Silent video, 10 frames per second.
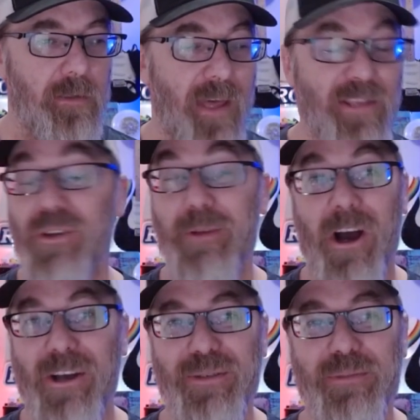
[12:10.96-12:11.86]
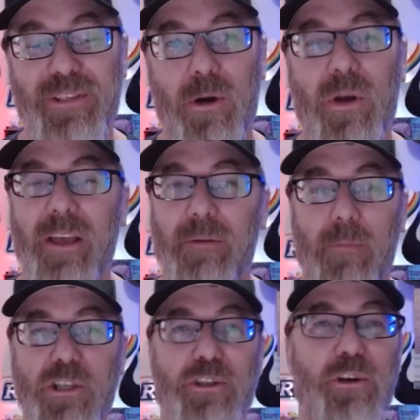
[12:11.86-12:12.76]
that's going to be awesome. So,
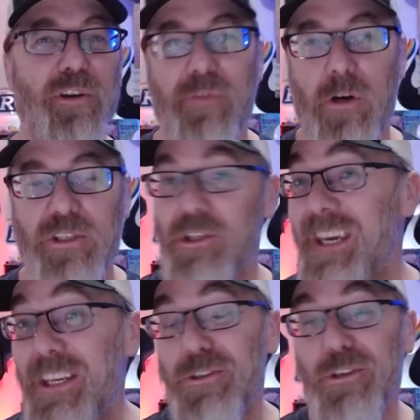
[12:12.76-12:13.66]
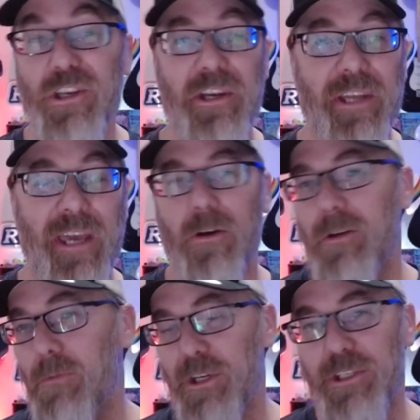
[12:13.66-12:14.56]
March 31st, Easter Sunday,
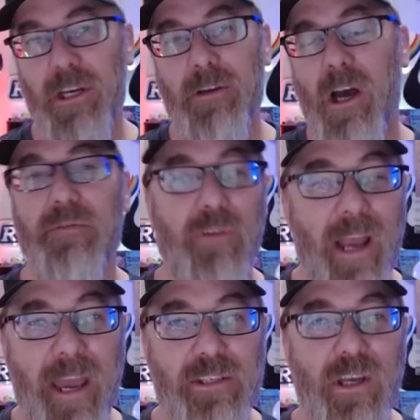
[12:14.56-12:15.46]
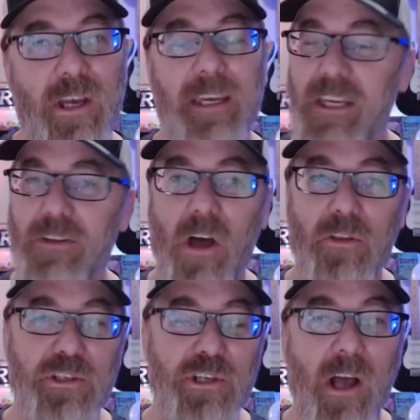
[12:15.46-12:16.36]
when you're done hunting for eggs, eating
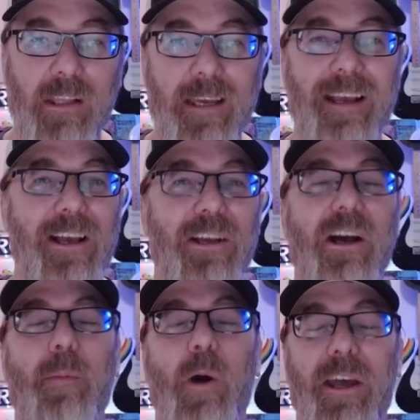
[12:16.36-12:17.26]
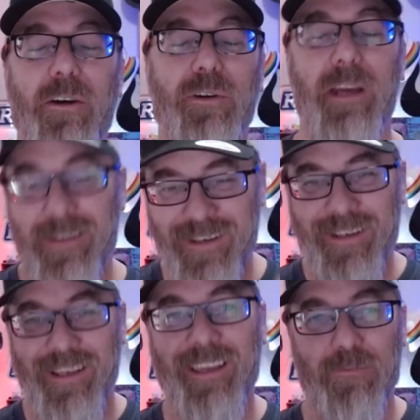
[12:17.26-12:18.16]
all the chocolate, come on out,
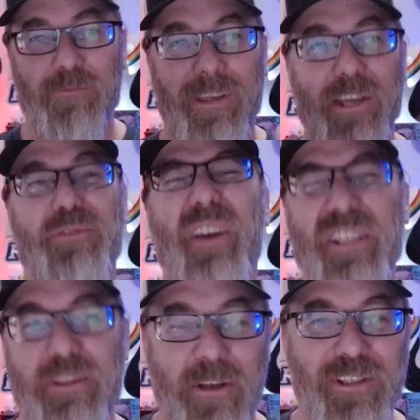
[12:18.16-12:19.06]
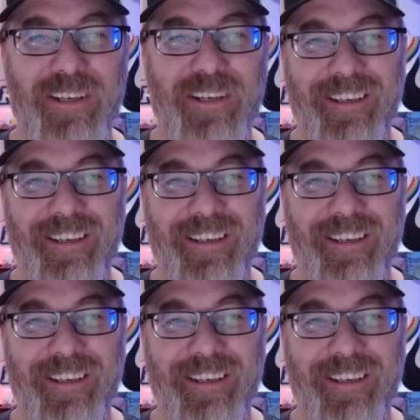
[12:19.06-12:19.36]
get your face melted.